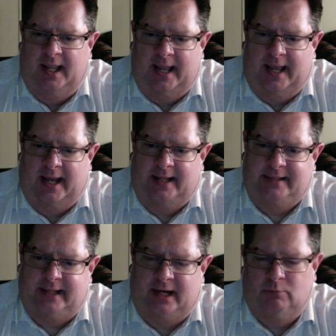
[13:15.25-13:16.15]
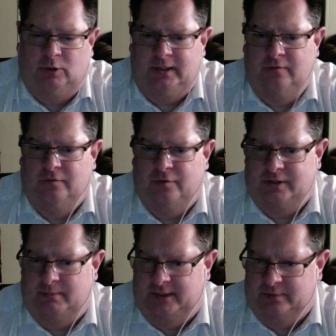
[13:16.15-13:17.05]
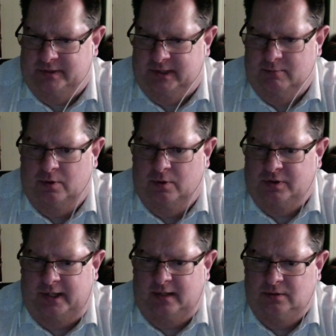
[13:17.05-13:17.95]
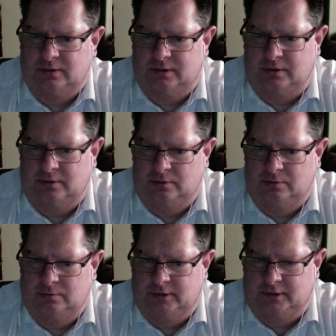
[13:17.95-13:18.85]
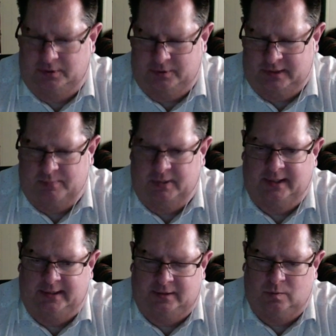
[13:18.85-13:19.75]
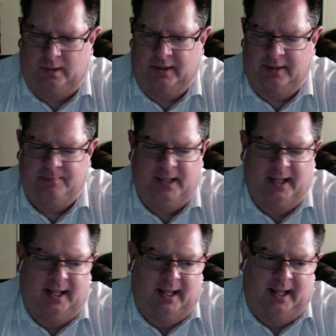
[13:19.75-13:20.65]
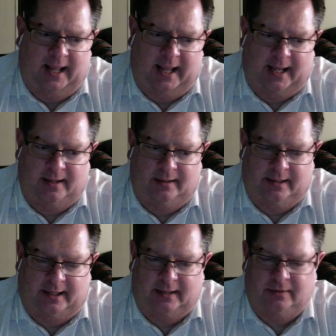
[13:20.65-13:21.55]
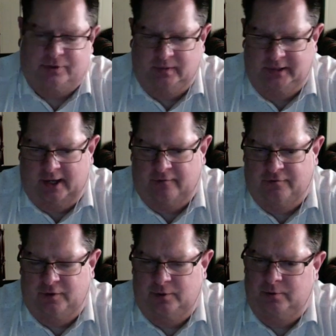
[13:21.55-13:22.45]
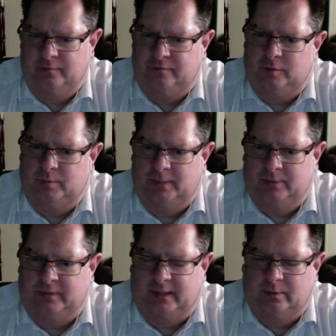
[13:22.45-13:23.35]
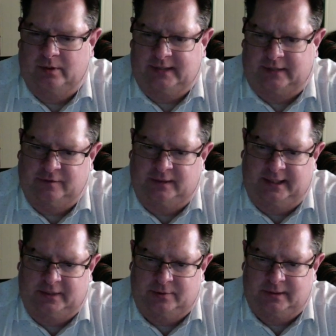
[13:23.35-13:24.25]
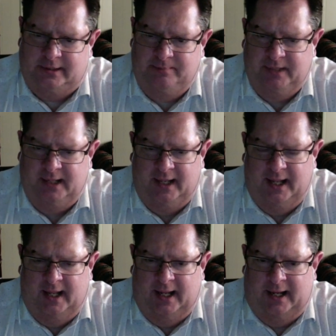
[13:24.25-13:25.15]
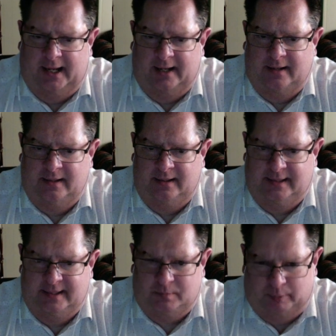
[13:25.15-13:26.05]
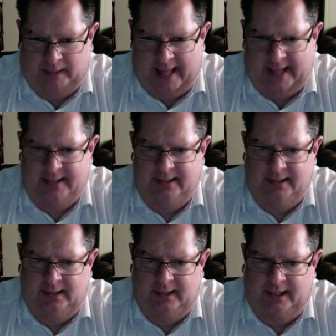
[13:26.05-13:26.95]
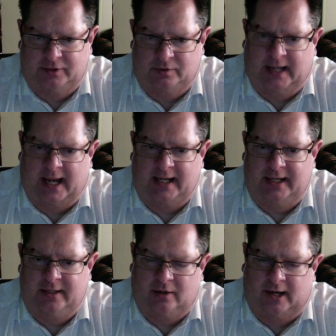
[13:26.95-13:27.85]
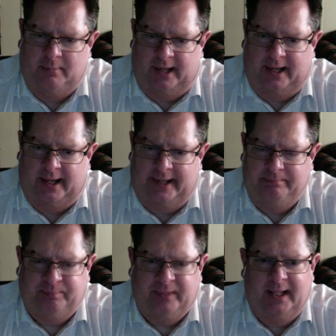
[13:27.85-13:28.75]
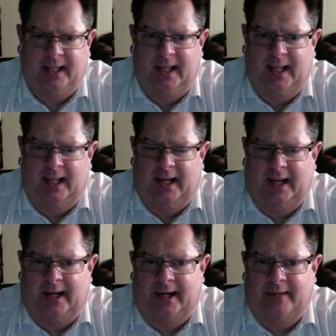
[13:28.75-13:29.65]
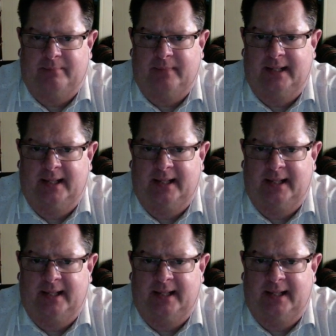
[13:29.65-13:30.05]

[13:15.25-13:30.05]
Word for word: and I said I'm looking for some interesting motorcycles to to do something like this with and uh, certainly got a few few people that were definitely interested. Uh, this black uh, Ducati caught my eye. Um,